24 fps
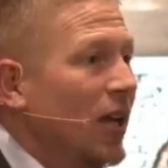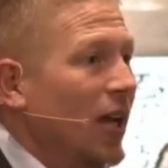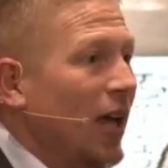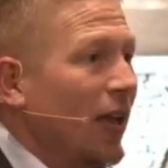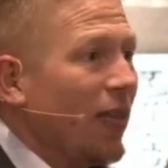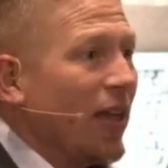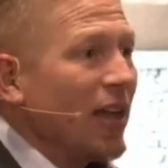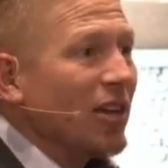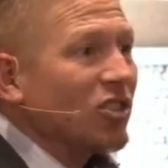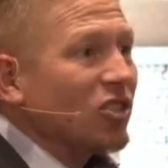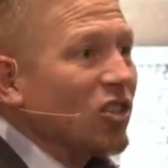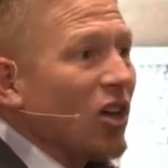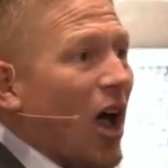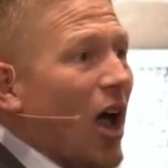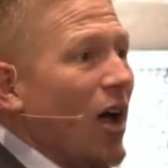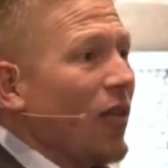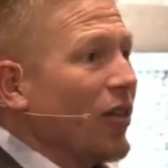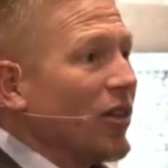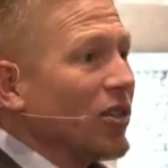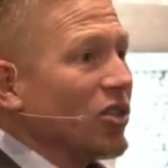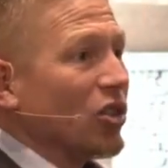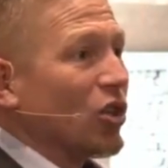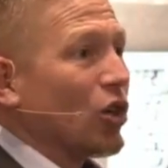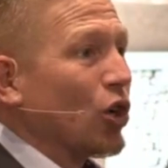And they
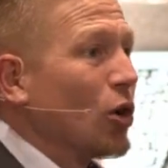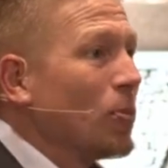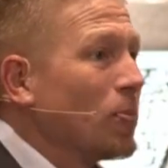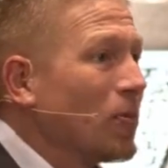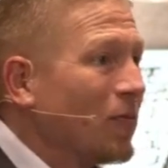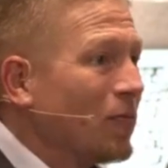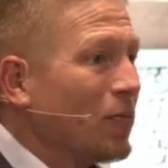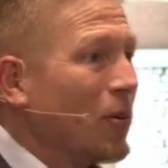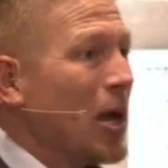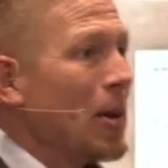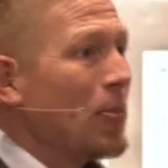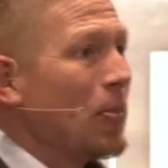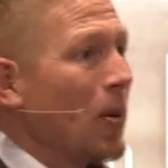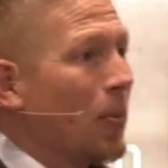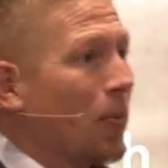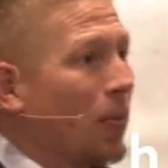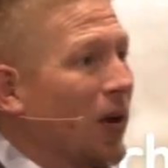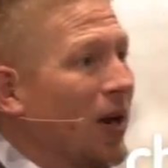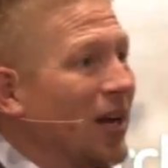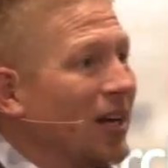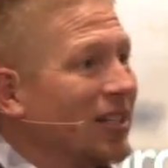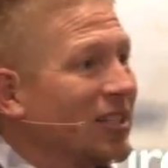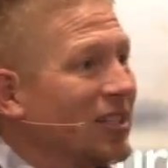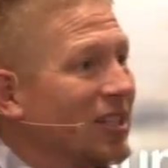saw this group of people
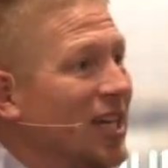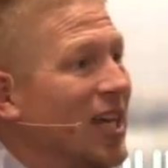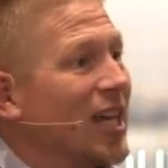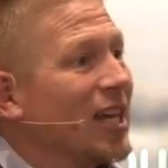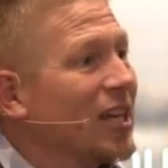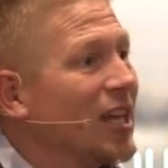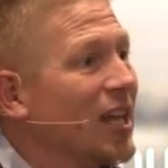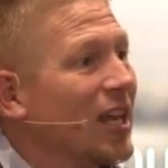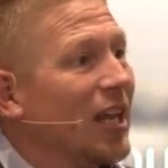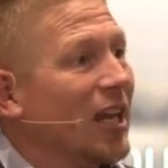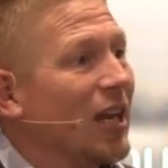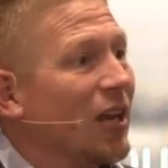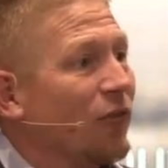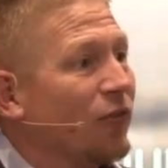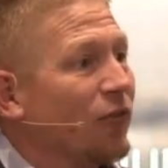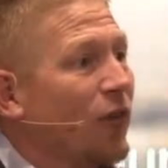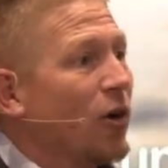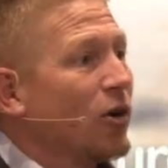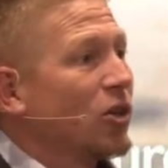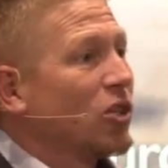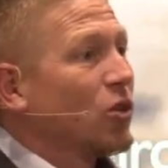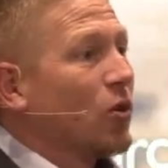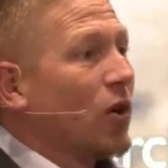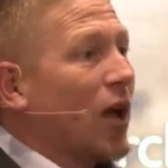bring dignity to
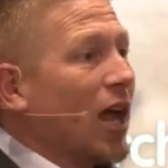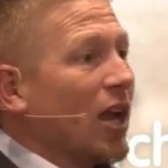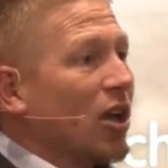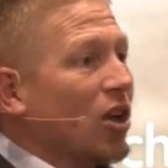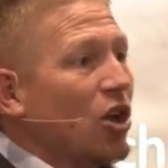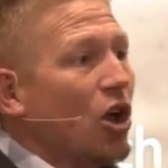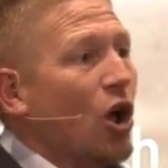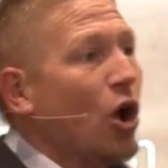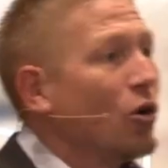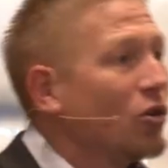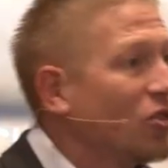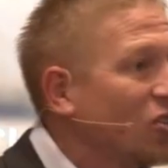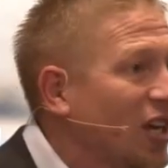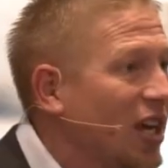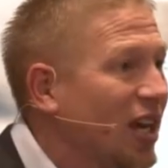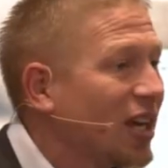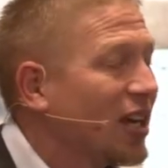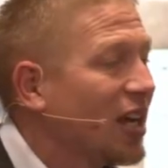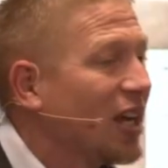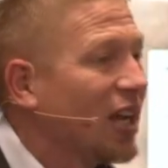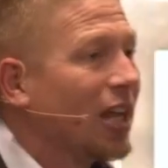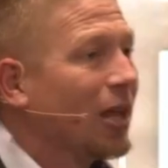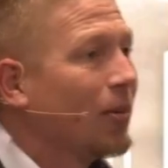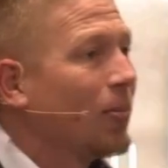folks who had no
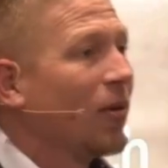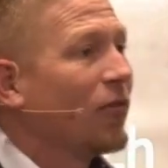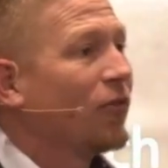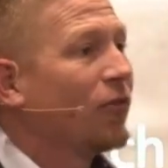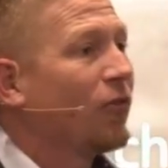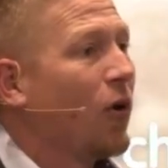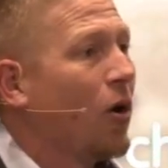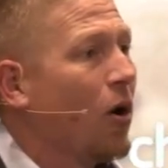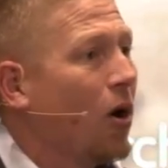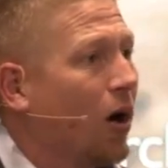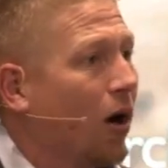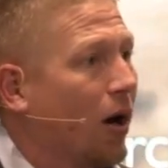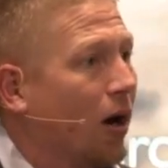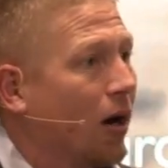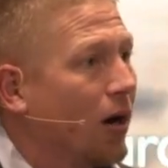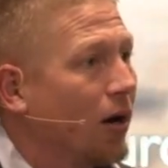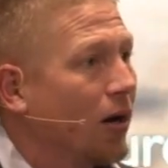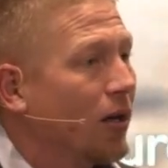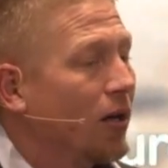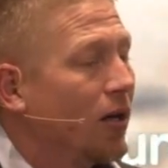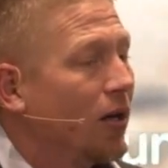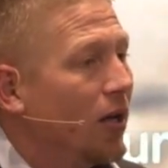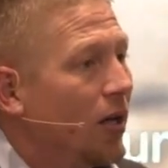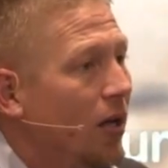dignity before
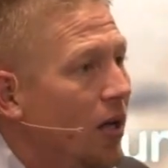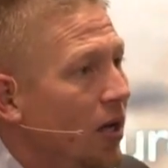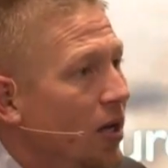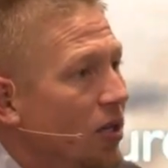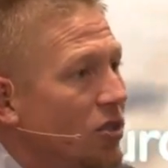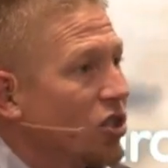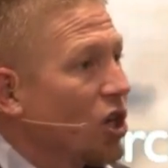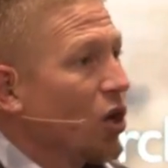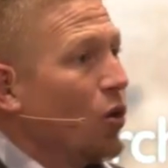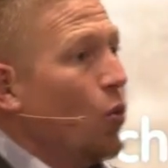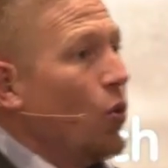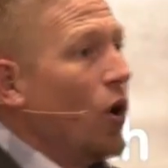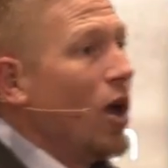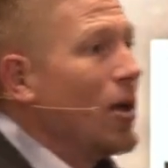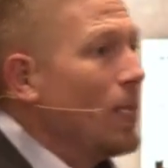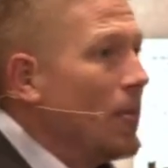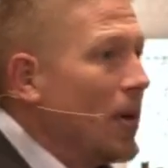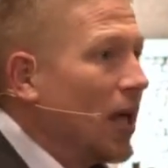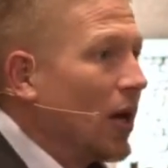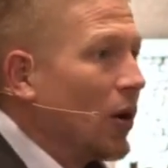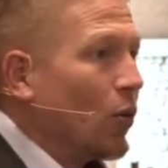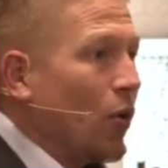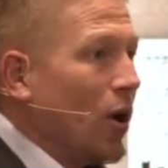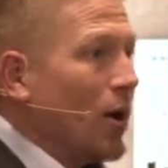to
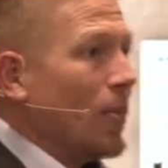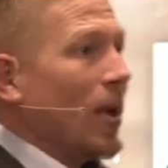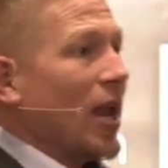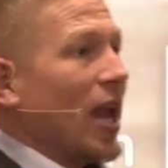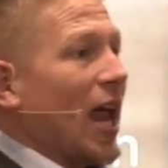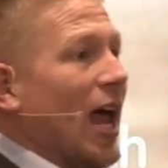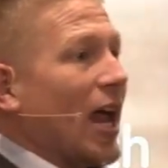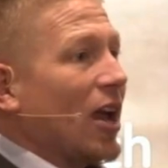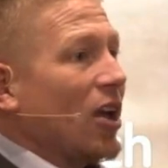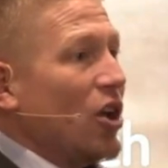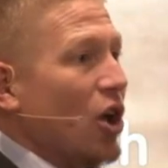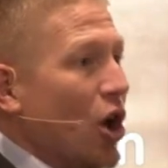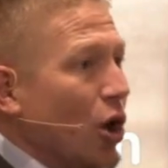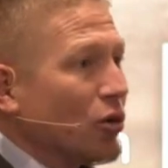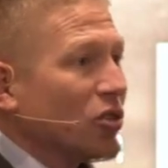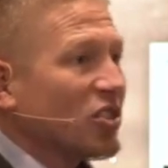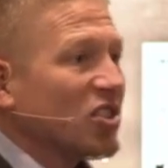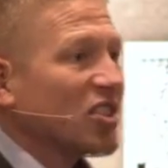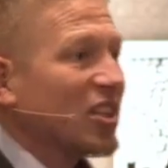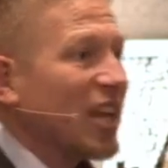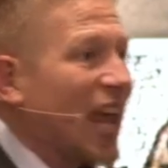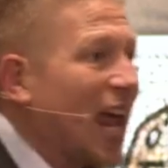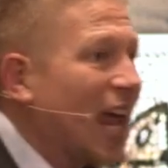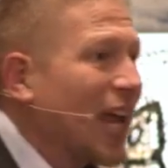women. Women had no
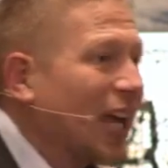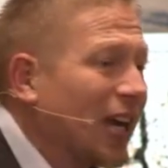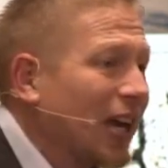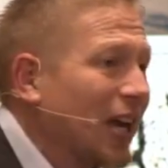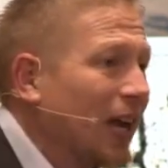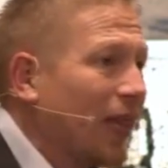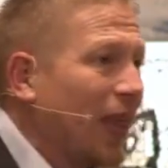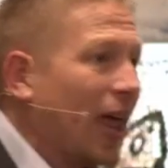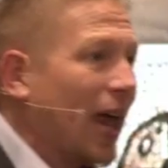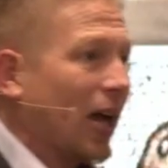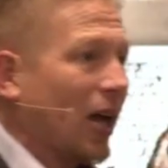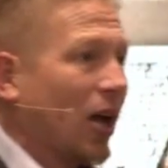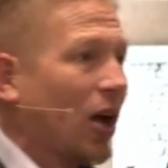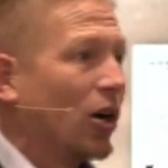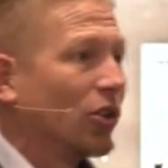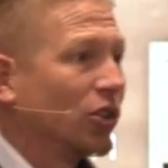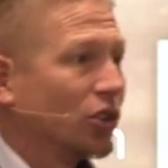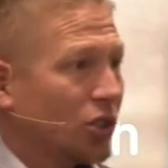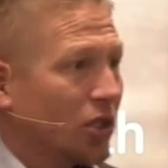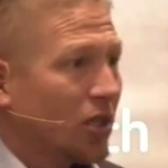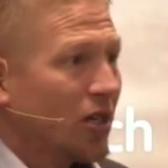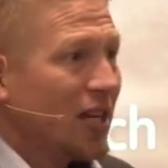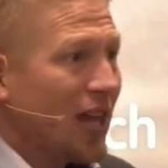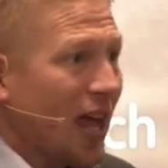standing in that
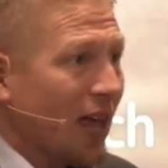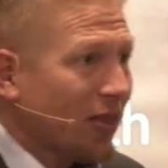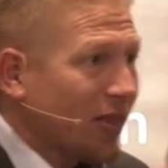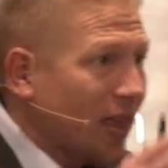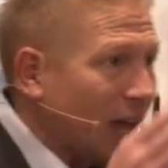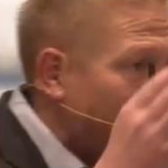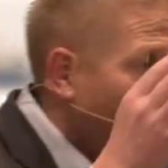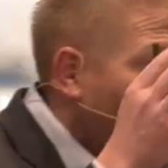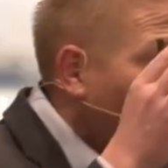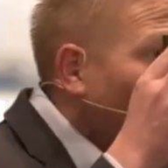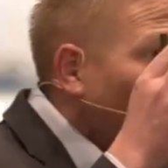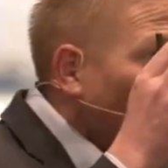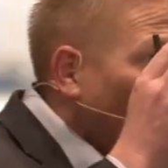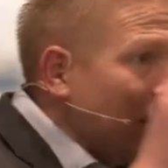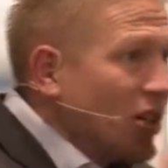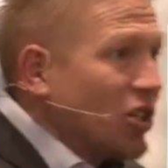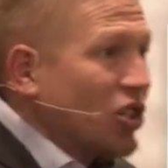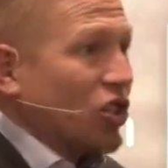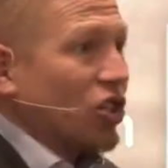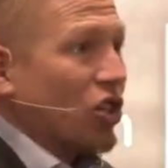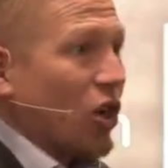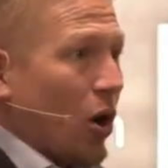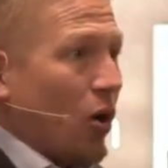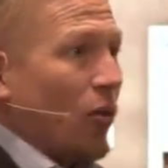culture, and yet they, they
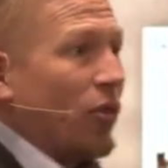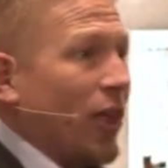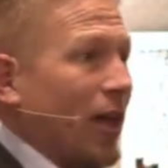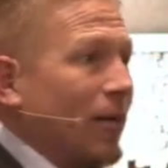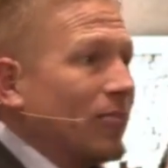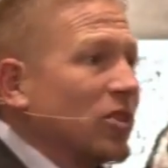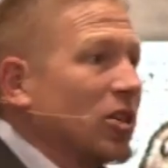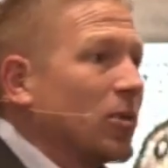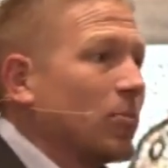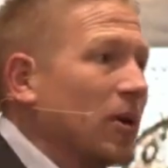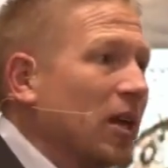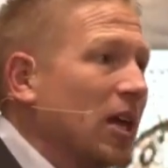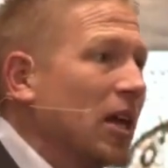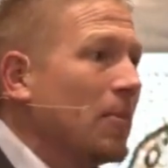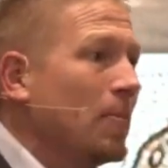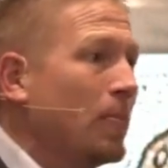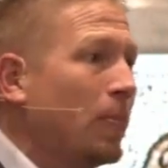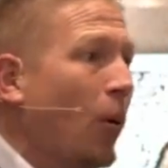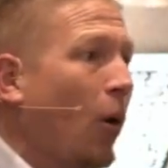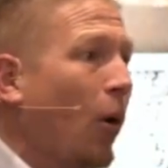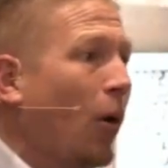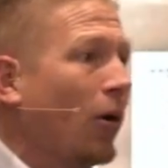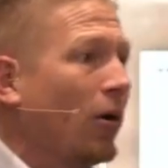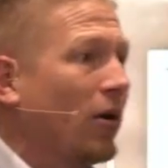showed them to be
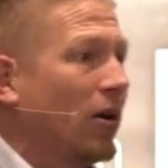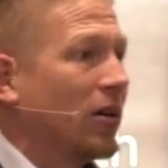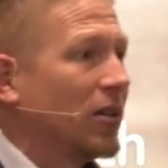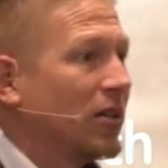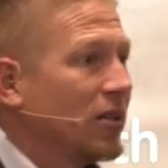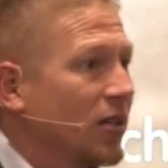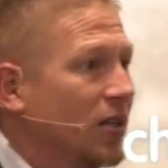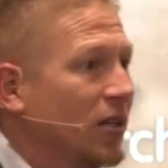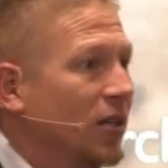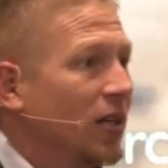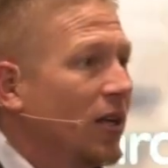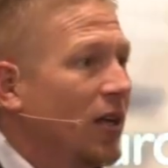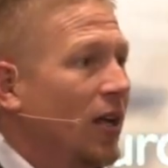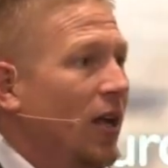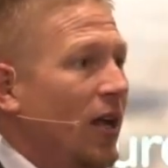important.